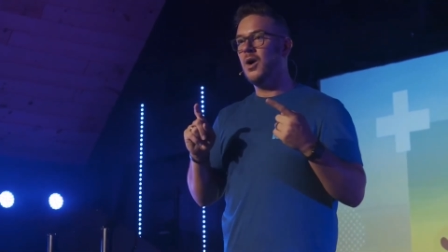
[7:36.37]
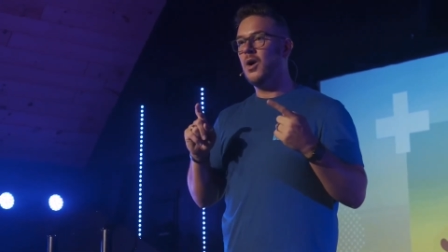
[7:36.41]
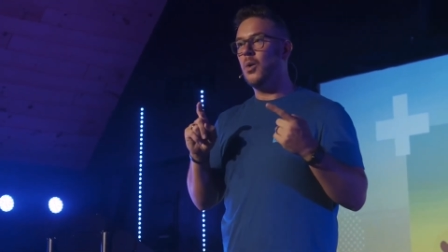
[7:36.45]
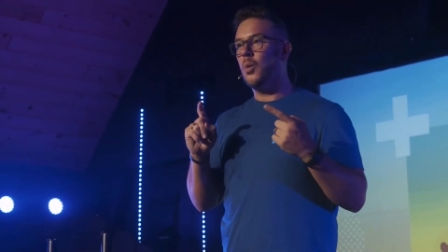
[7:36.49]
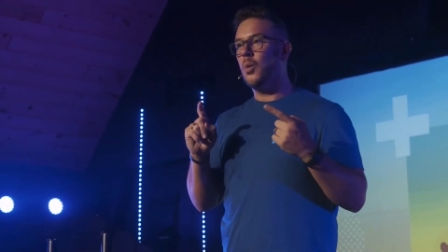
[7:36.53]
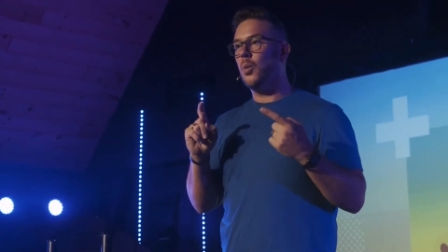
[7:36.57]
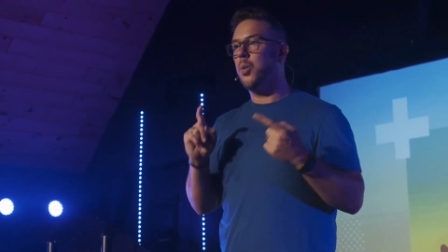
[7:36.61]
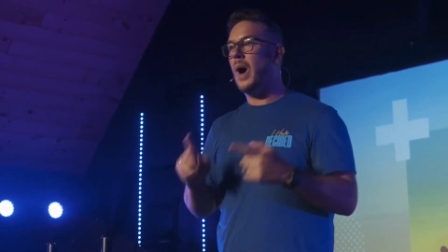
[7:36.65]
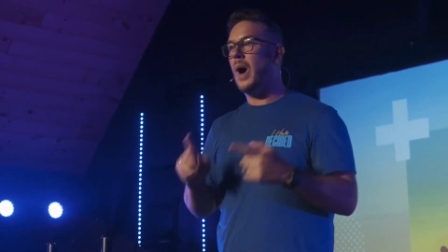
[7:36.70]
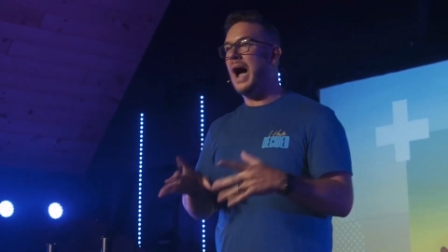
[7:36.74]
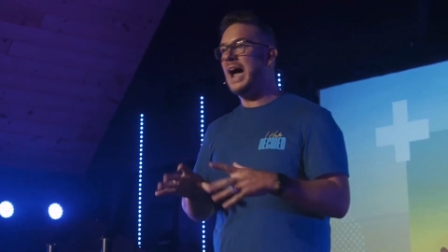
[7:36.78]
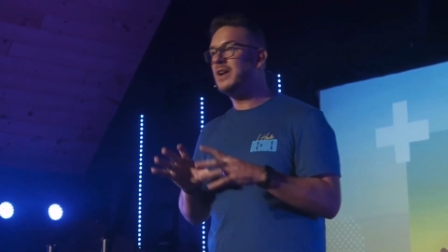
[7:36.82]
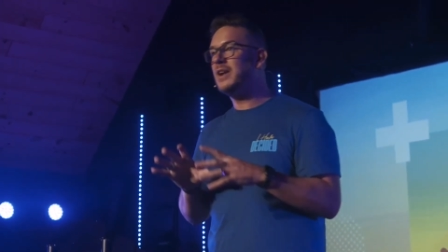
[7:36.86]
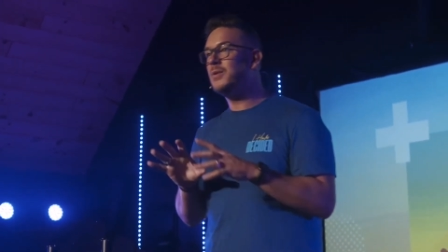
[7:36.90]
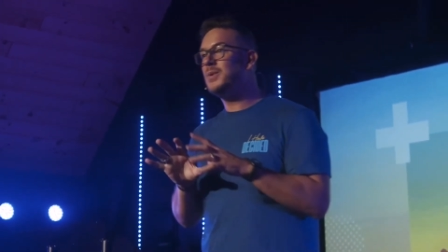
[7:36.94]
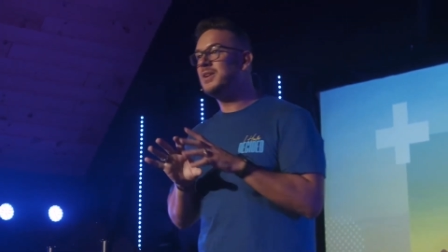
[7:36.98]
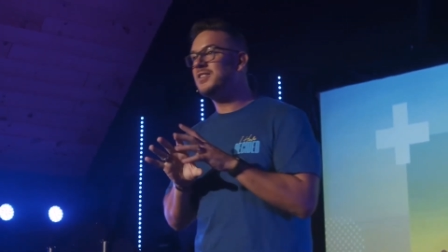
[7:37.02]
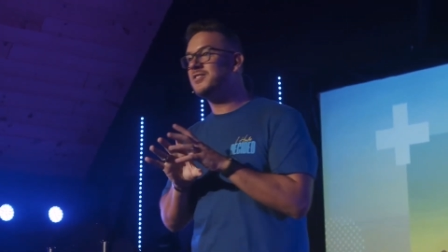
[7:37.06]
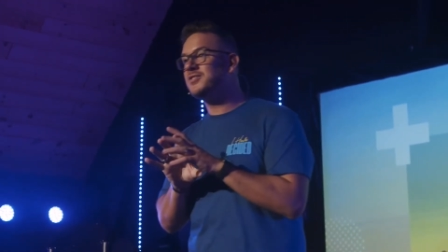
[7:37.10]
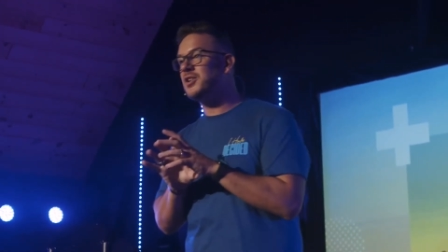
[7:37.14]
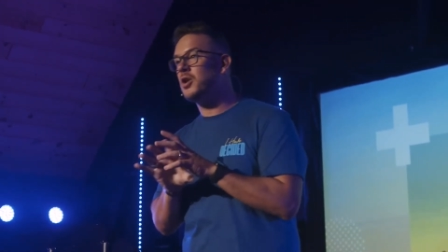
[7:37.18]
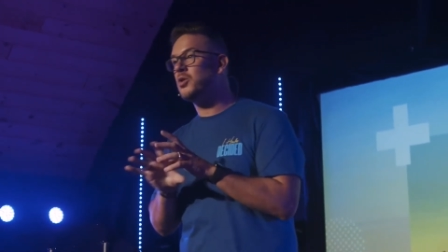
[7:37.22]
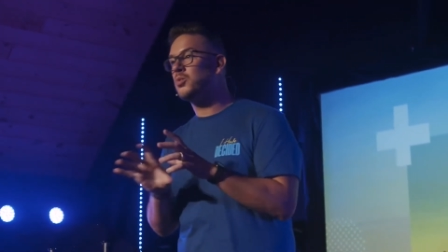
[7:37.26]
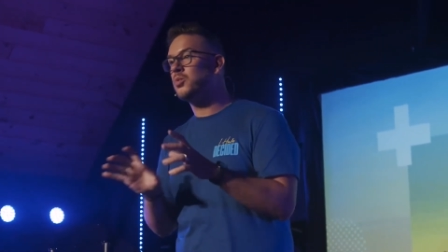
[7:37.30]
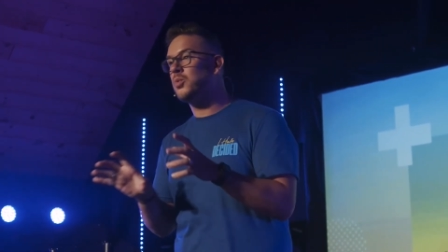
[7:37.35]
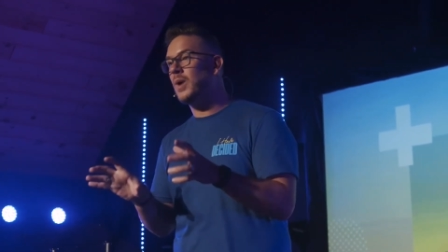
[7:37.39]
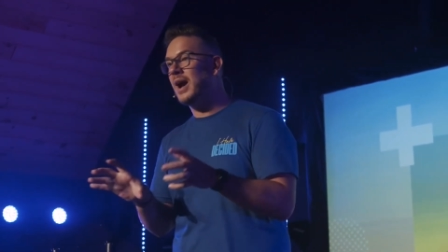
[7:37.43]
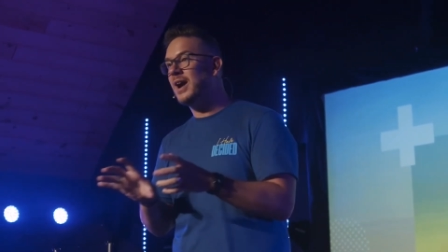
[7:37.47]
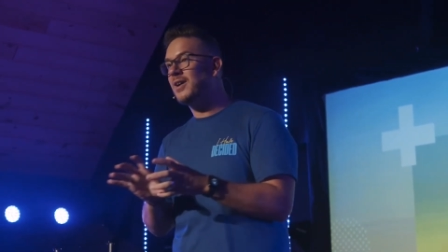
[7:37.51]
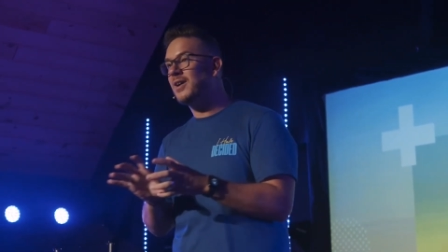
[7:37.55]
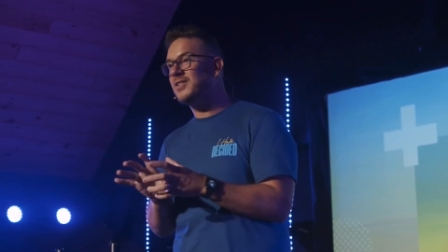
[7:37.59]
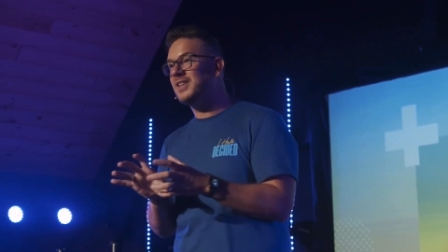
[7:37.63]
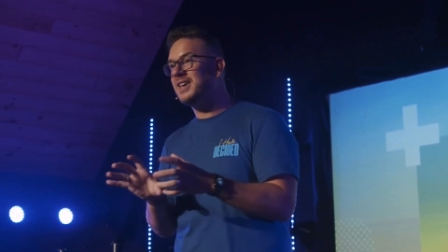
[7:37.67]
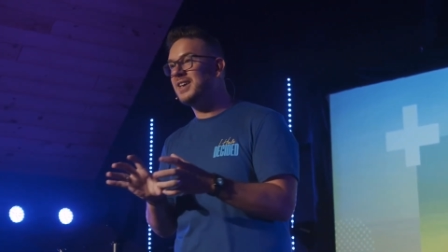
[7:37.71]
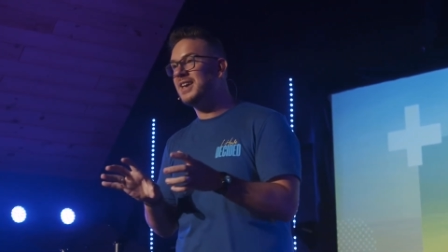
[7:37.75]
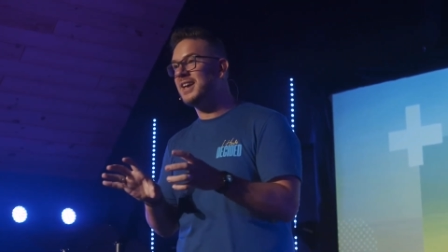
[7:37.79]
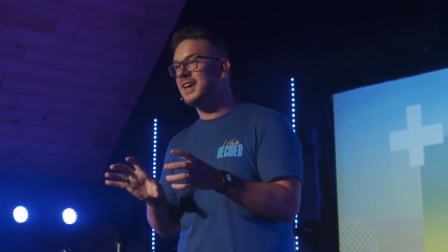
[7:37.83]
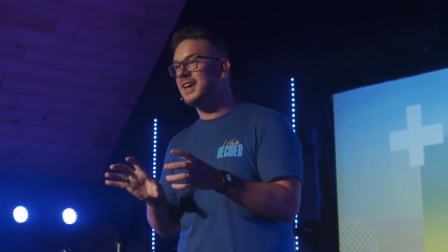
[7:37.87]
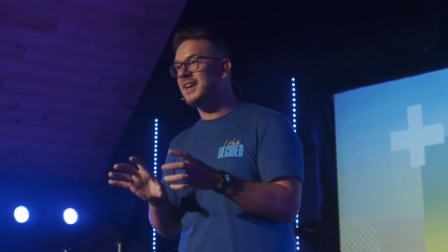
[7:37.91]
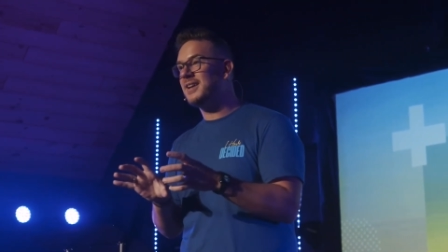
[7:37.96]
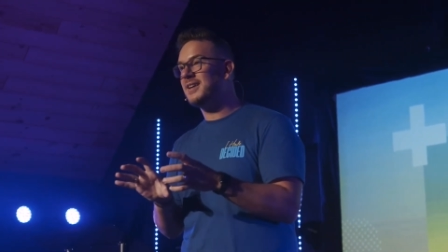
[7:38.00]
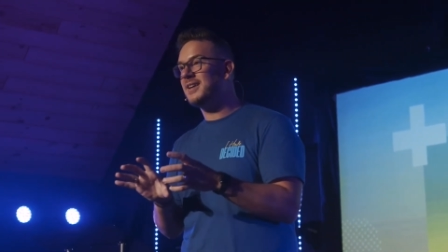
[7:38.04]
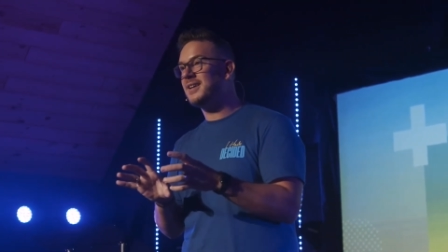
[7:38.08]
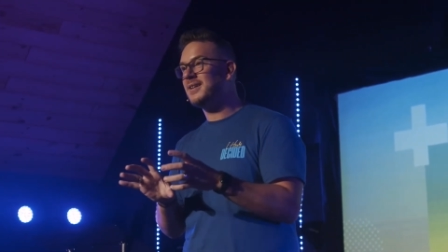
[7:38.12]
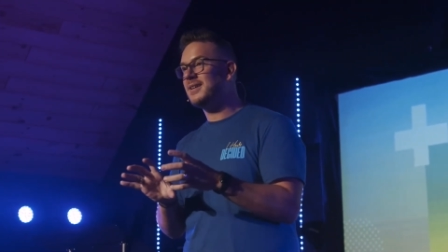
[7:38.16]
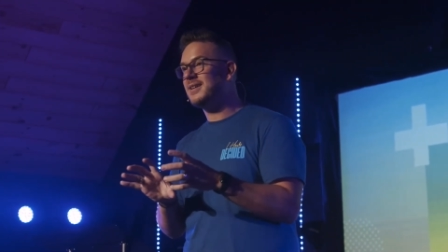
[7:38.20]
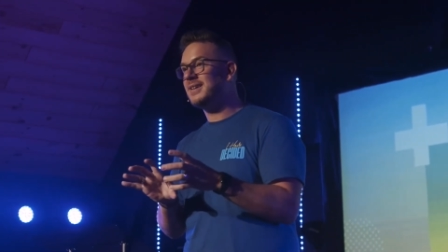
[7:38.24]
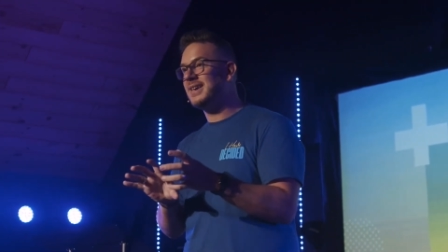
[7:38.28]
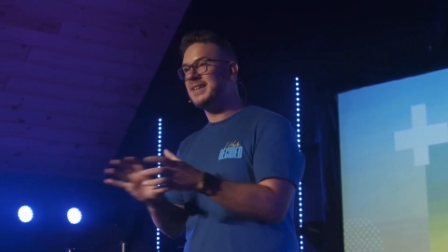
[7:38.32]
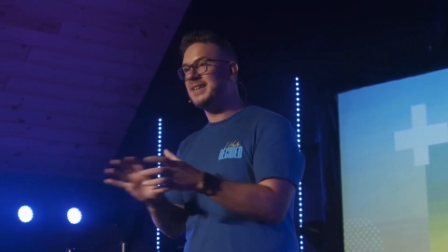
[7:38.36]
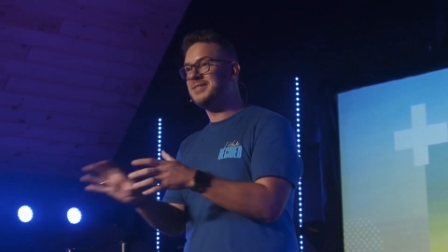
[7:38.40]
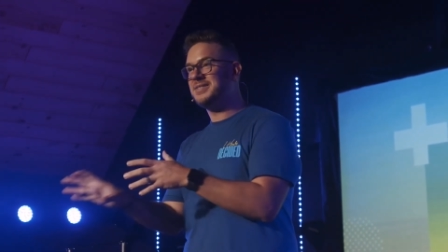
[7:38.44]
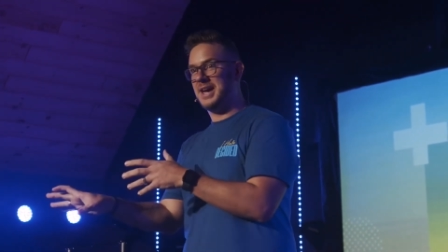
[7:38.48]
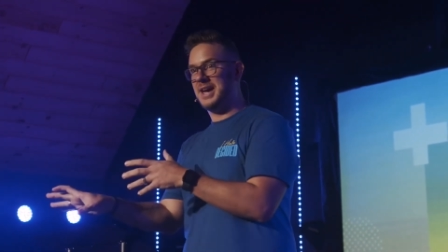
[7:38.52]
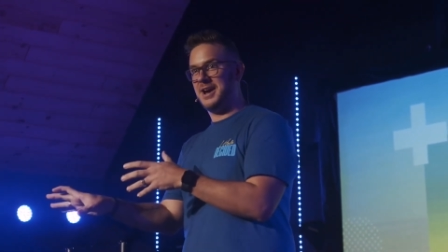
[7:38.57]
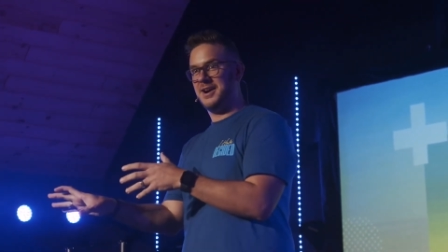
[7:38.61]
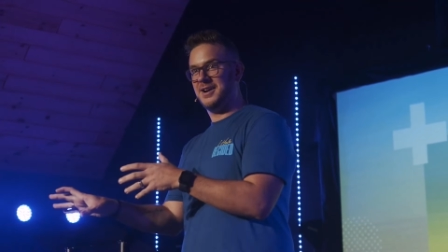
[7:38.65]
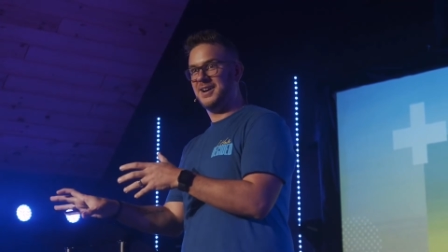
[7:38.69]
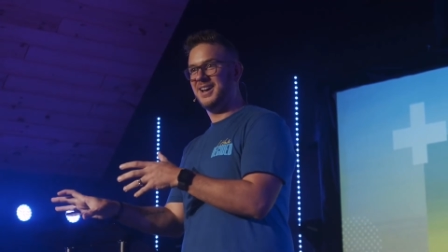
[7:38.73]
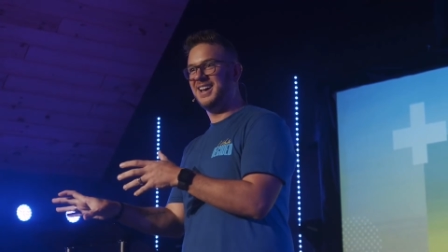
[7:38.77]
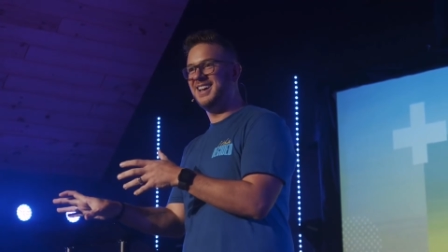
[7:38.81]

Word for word: Why do we so rarely get there?